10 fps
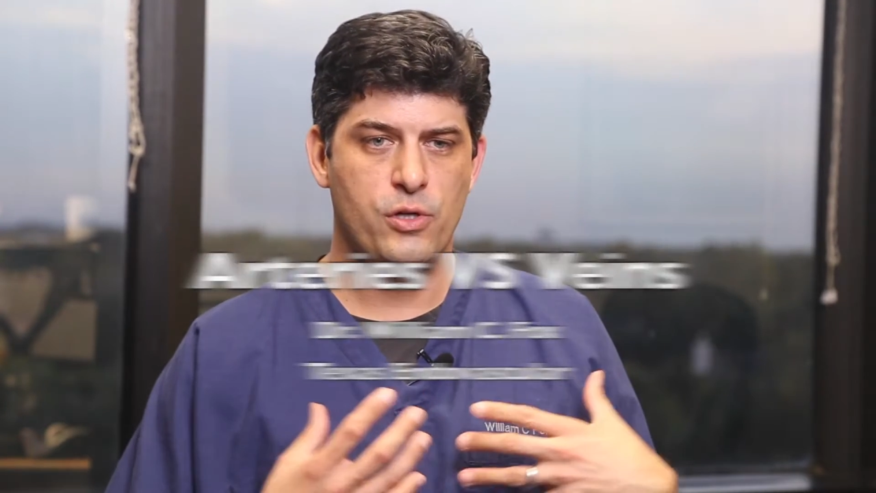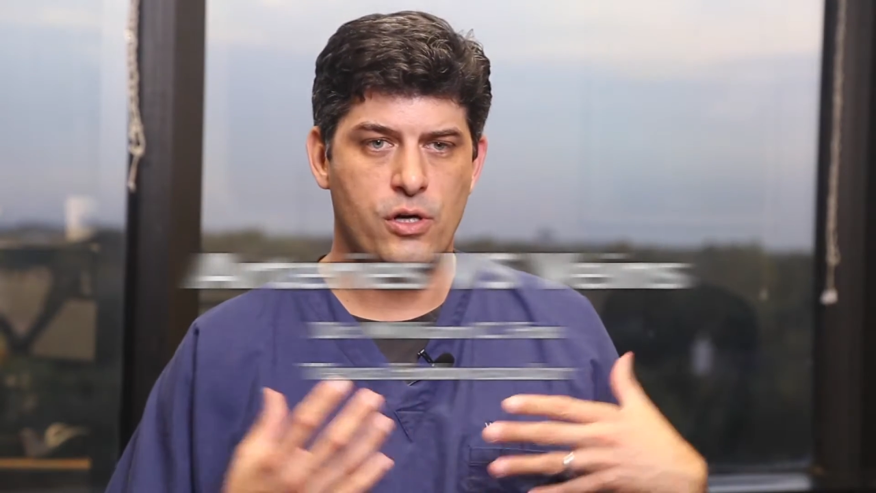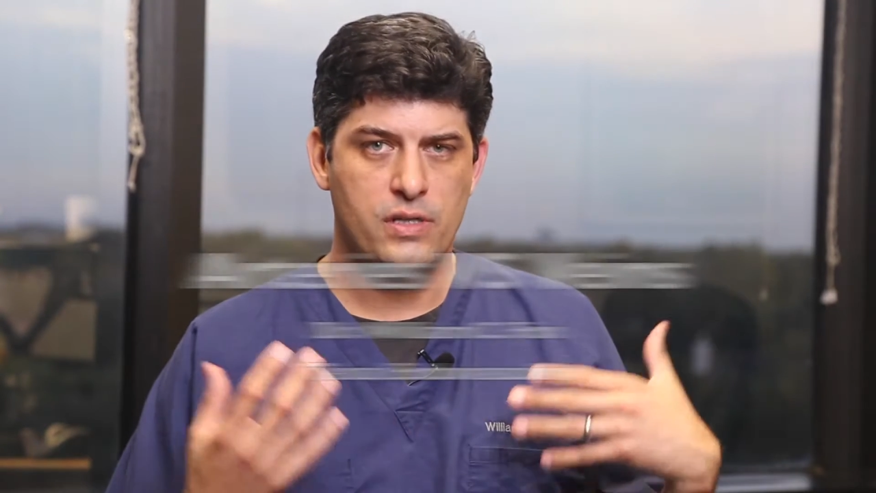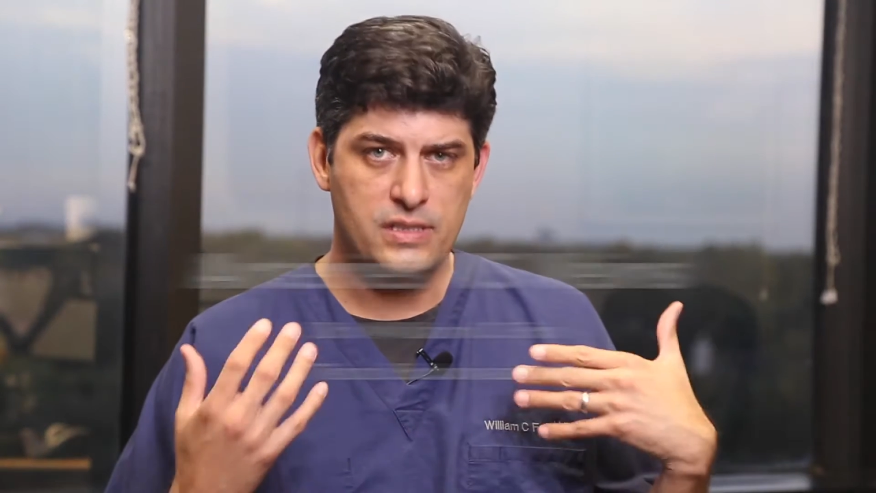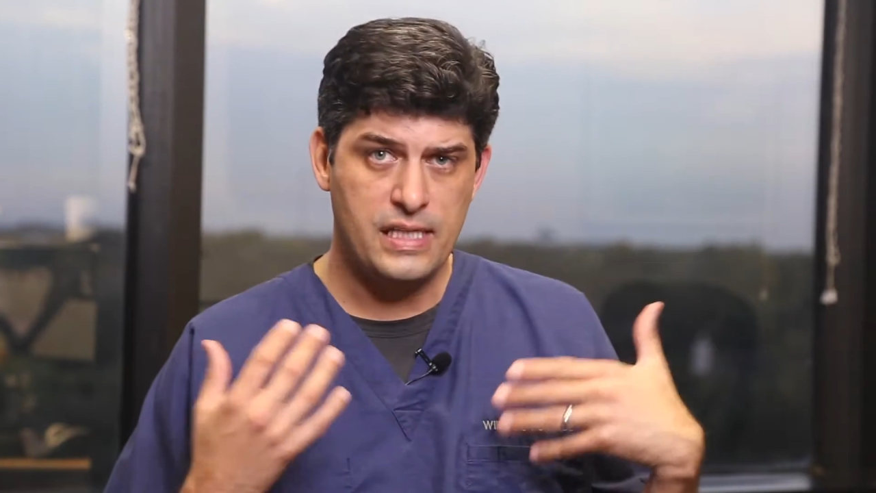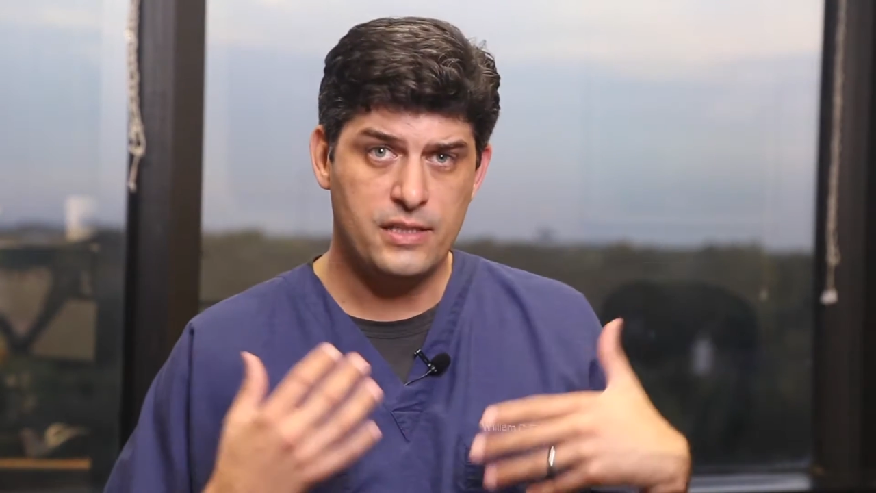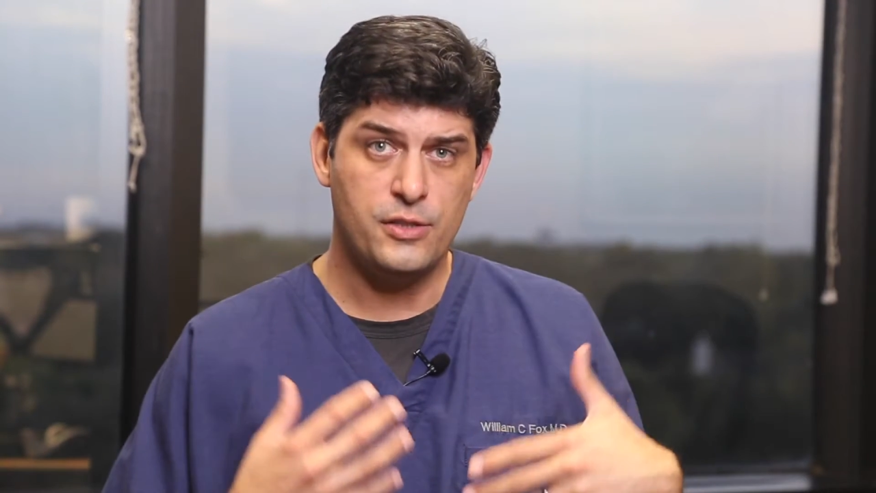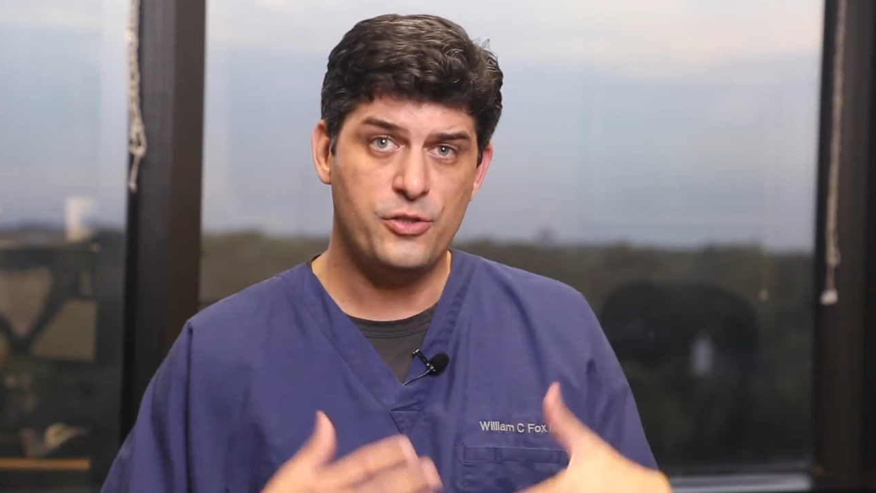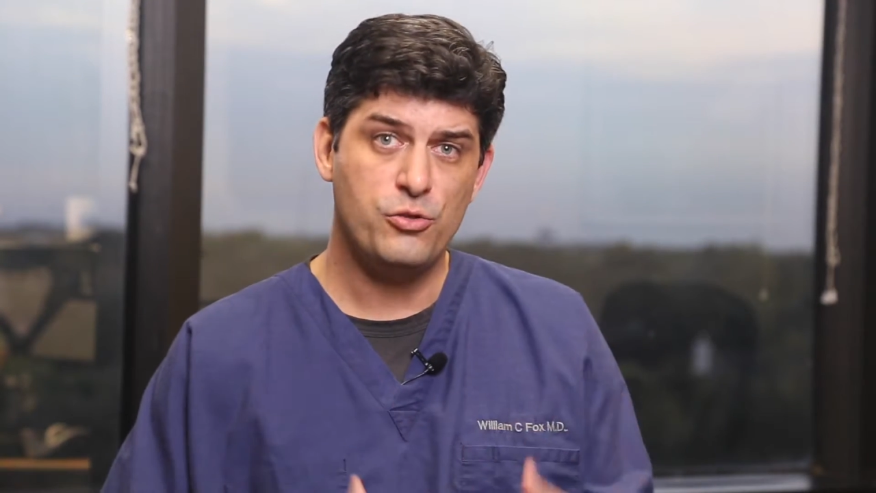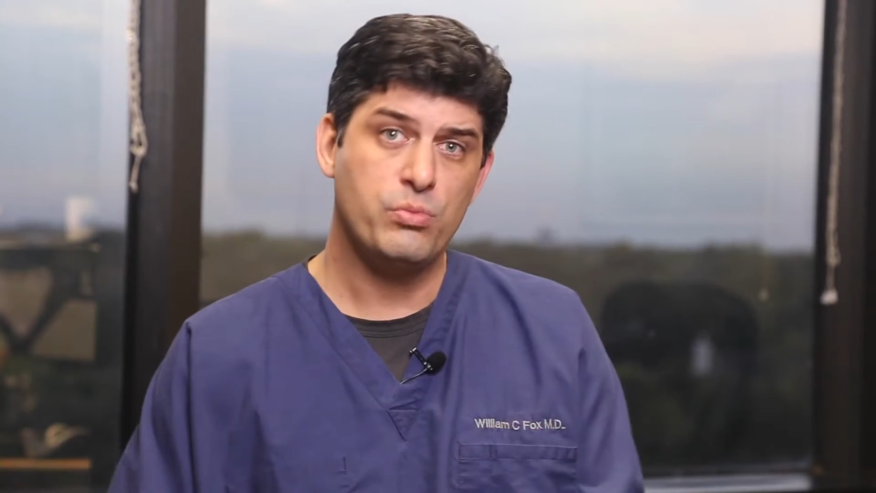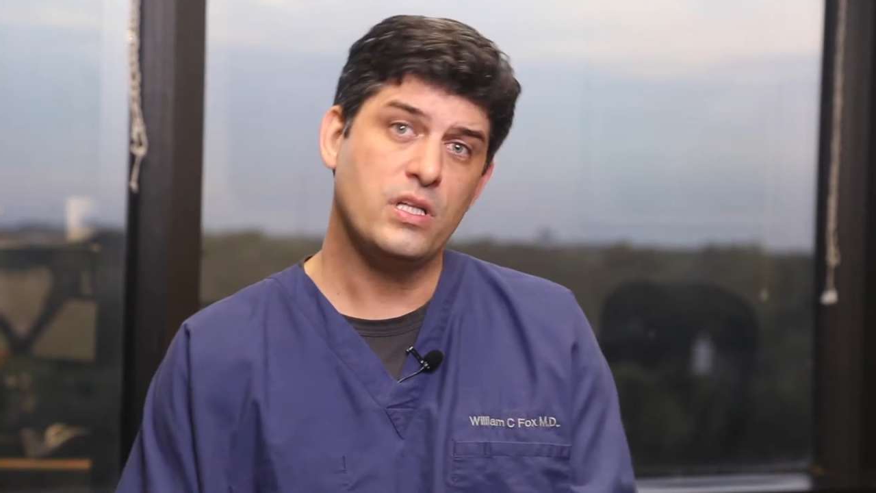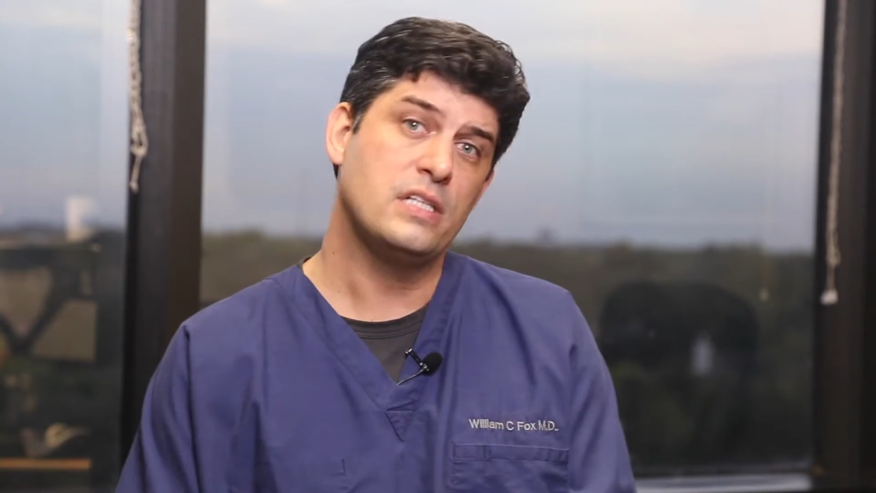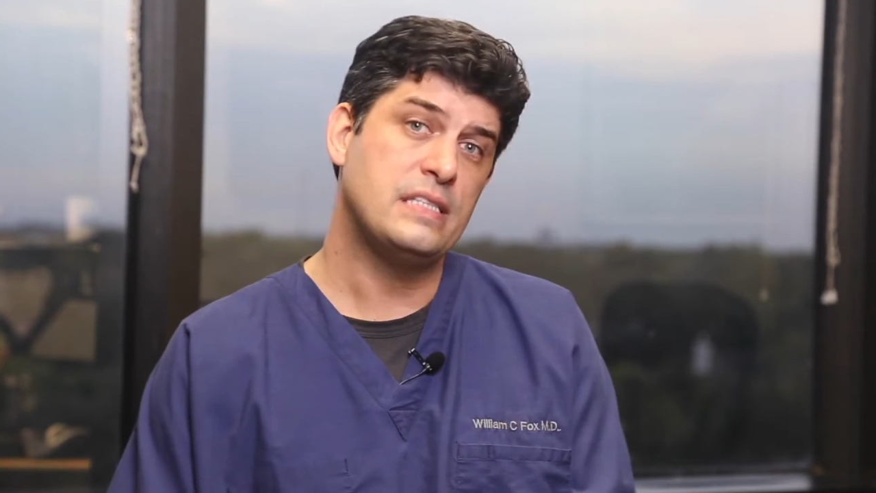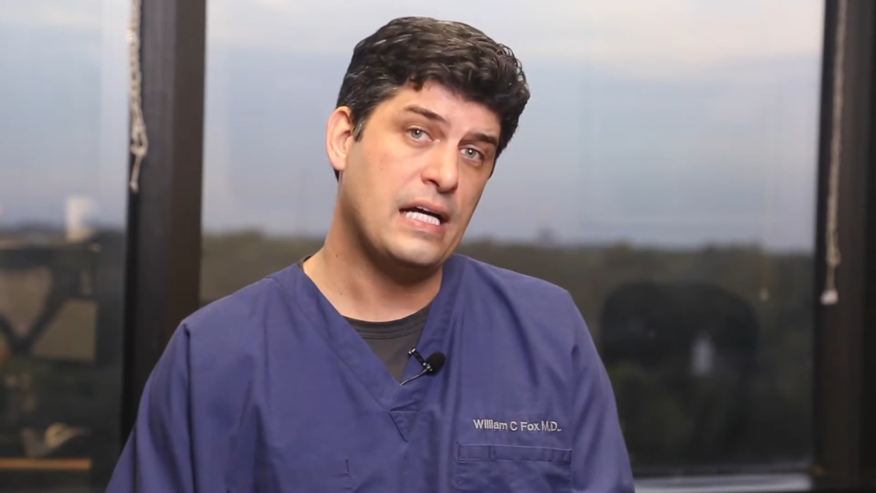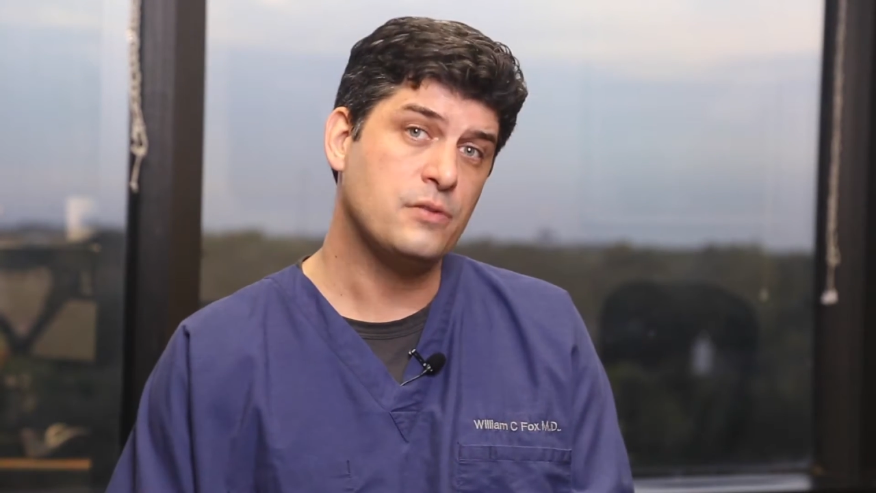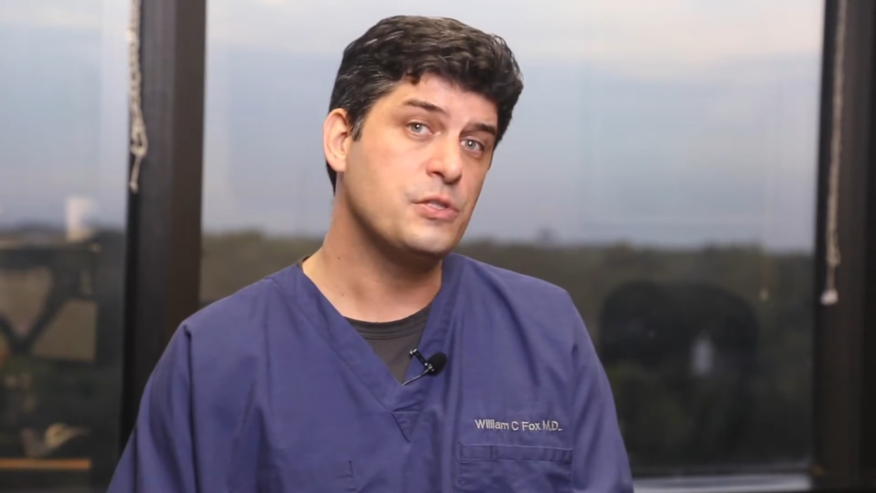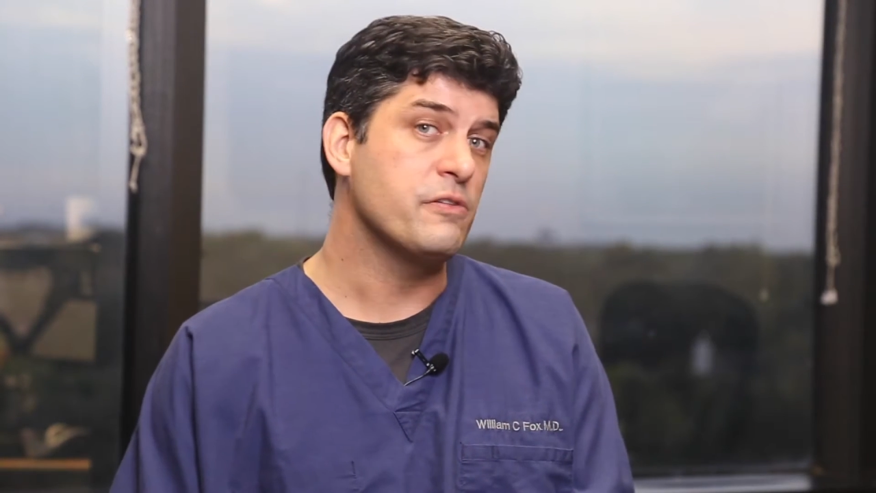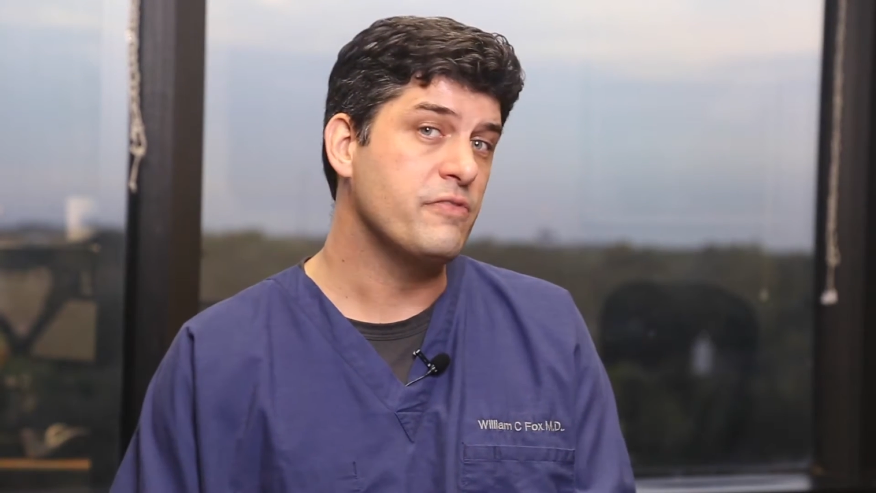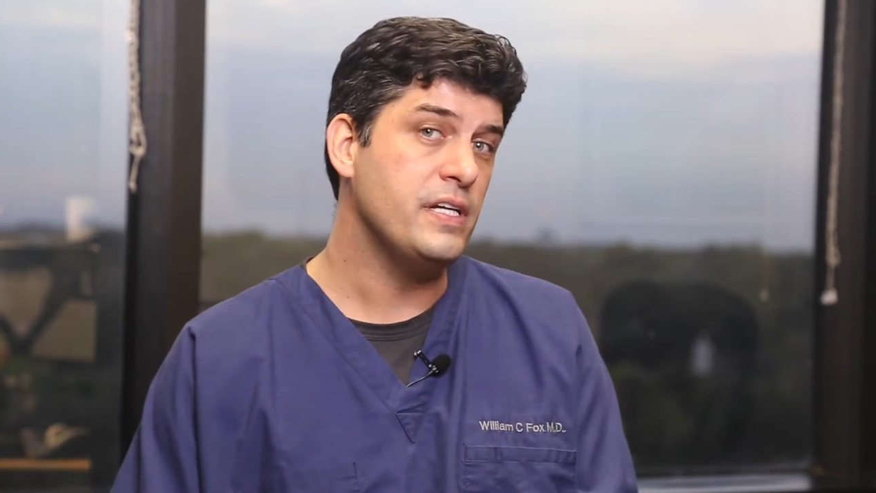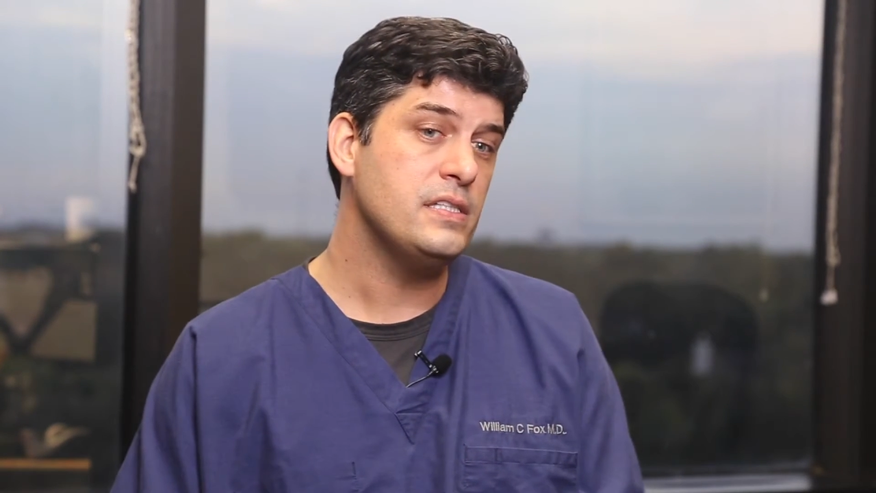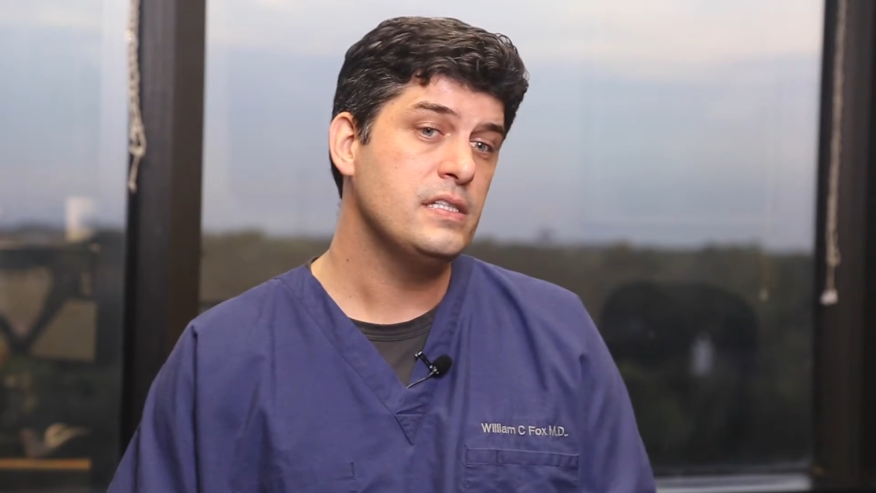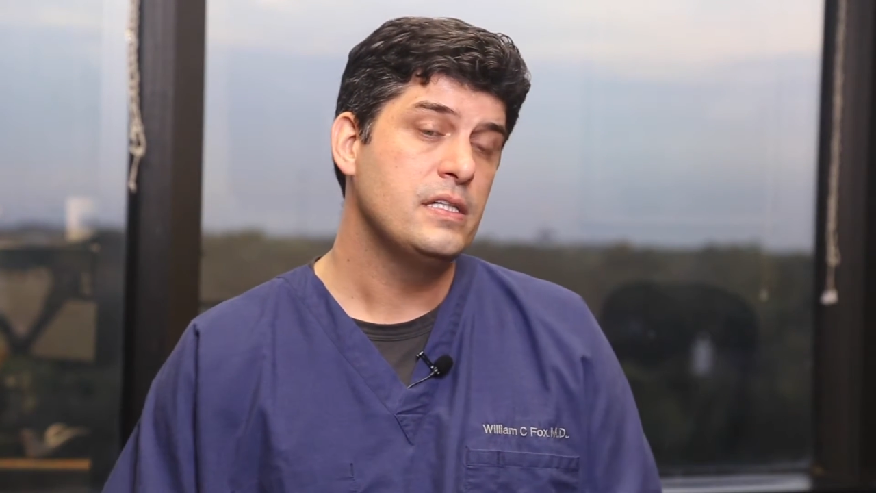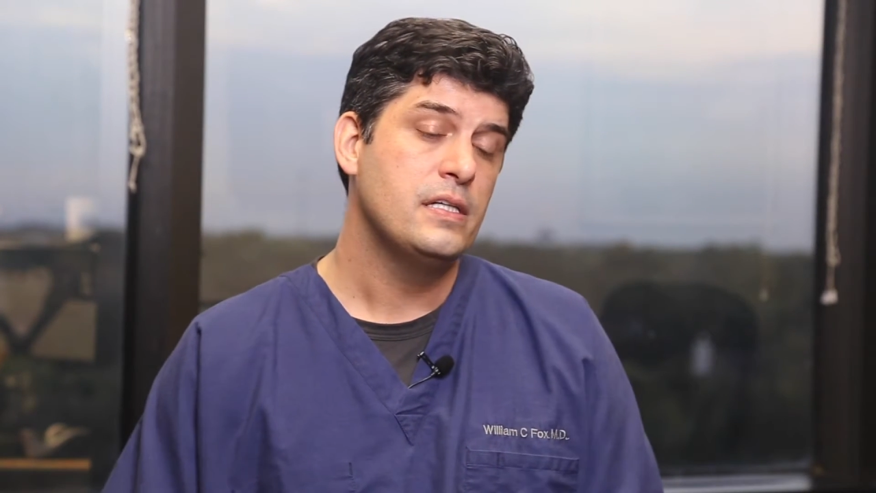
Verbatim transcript: your heart and take the new blood down to your feet.